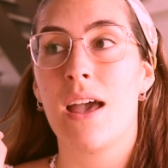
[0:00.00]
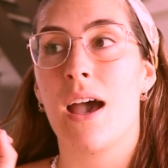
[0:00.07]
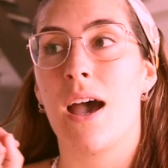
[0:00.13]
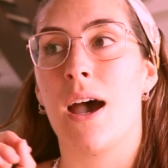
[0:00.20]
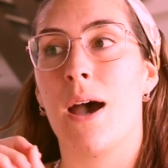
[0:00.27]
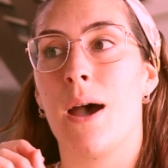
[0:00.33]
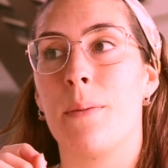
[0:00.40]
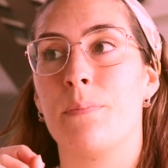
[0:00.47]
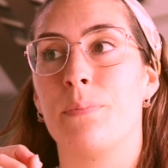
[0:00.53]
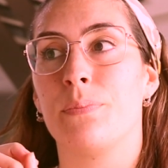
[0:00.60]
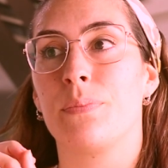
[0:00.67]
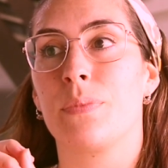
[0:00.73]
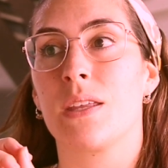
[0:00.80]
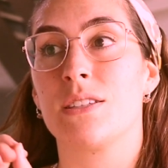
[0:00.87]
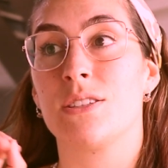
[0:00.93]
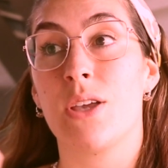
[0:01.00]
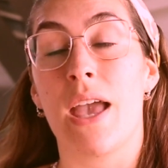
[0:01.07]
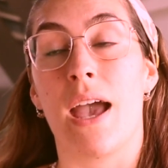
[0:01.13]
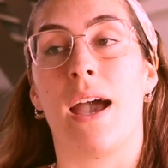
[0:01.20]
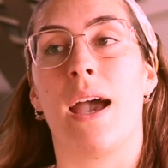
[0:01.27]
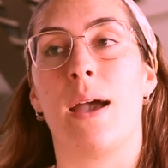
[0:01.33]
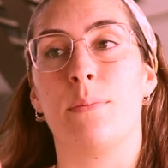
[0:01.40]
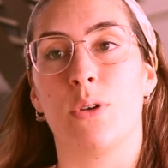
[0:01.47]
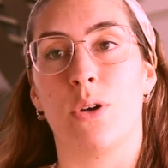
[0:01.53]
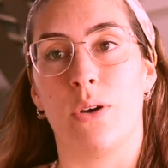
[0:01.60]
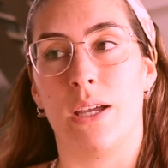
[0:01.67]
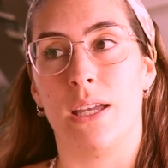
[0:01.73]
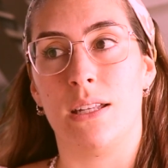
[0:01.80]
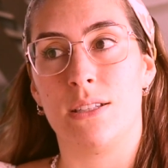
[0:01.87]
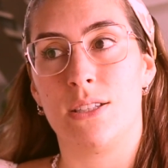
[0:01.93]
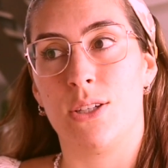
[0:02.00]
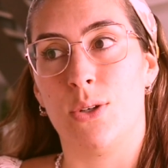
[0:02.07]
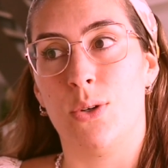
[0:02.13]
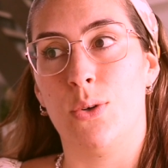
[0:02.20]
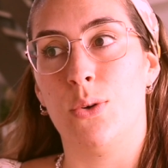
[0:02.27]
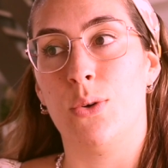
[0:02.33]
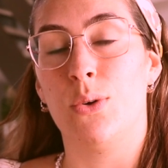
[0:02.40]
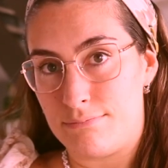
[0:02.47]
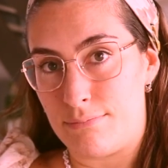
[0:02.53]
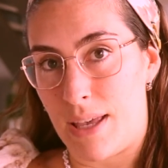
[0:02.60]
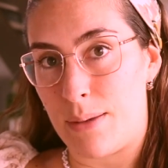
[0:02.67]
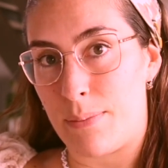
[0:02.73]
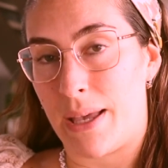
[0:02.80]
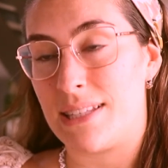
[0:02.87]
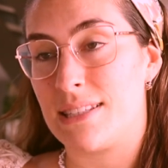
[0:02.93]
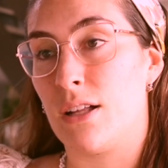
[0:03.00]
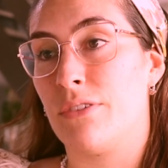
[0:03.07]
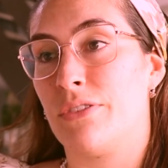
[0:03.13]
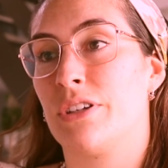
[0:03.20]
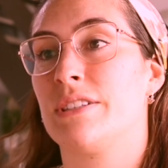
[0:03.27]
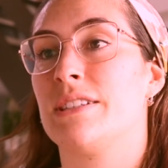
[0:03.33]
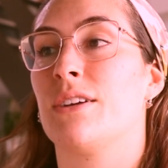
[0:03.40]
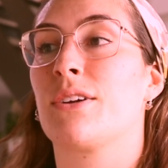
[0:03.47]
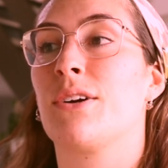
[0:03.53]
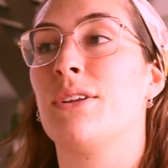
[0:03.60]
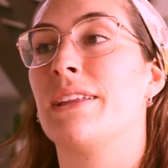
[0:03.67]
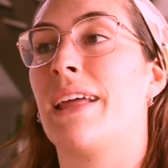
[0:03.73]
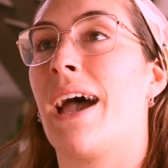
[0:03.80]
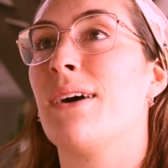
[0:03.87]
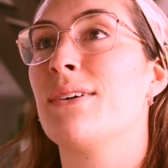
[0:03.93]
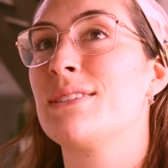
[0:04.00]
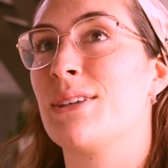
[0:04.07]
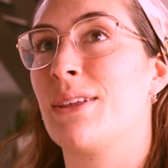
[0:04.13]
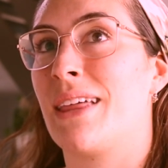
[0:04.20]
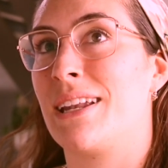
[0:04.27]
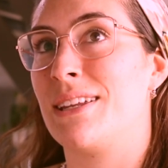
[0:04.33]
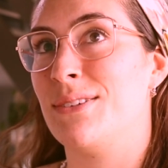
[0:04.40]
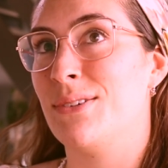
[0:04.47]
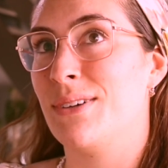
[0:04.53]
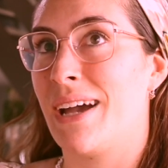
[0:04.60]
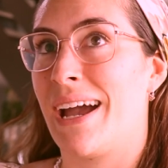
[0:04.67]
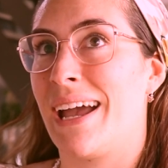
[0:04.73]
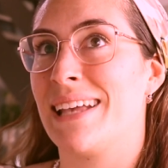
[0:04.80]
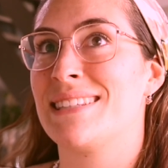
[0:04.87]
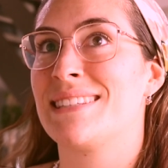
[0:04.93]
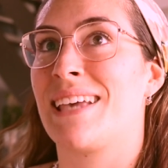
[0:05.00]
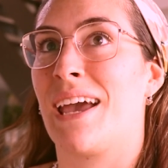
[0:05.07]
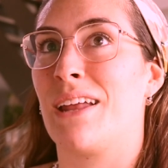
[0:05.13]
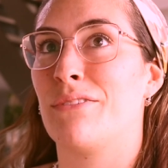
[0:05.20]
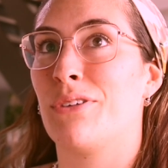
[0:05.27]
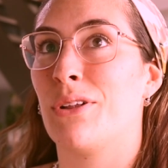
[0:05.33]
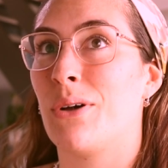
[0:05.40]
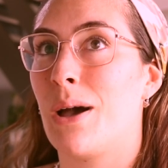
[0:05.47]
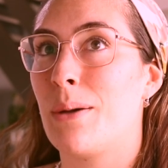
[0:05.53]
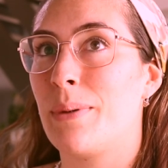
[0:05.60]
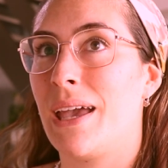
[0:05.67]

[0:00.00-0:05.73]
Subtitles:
So yeah, I'm going to make myself a circle now so that you guys can follow up,